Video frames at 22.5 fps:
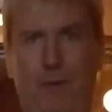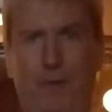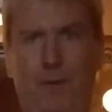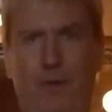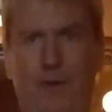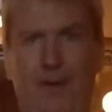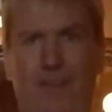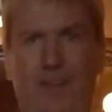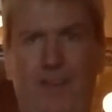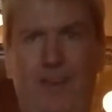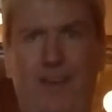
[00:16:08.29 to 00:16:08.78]

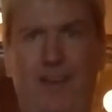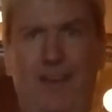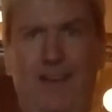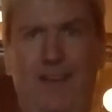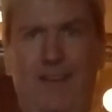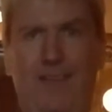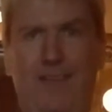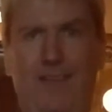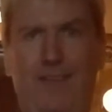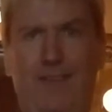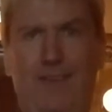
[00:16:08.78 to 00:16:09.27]
which
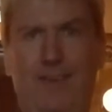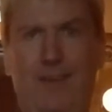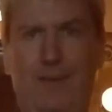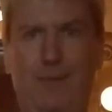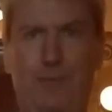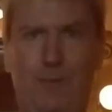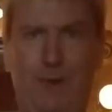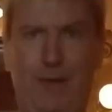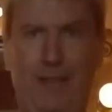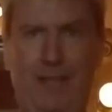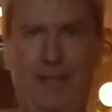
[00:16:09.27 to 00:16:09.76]
is
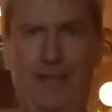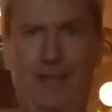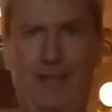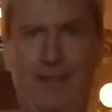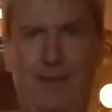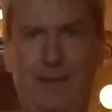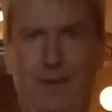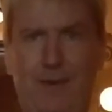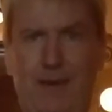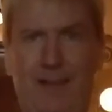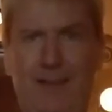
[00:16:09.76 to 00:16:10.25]
really the
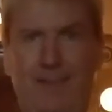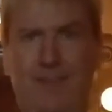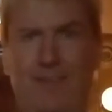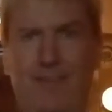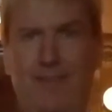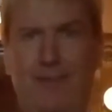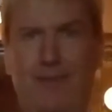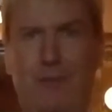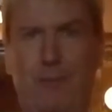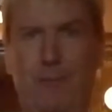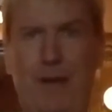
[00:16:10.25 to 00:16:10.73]
two ends
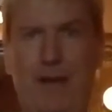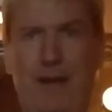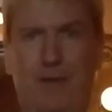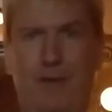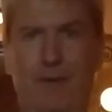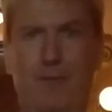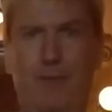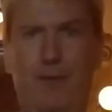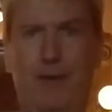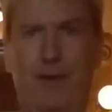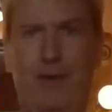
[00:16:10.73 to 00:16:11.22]
of the
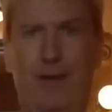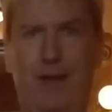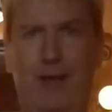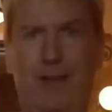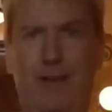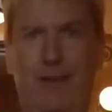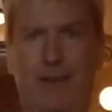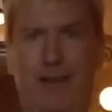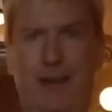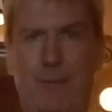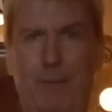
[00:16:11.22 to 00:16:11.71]
spectrum for
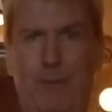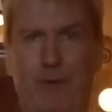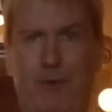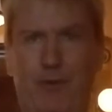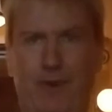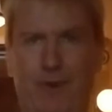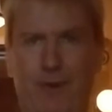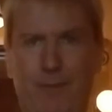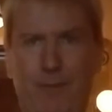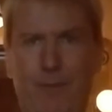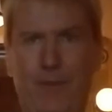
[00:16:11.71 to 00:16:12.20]
color
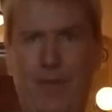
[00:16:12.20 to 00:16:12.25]
temperature.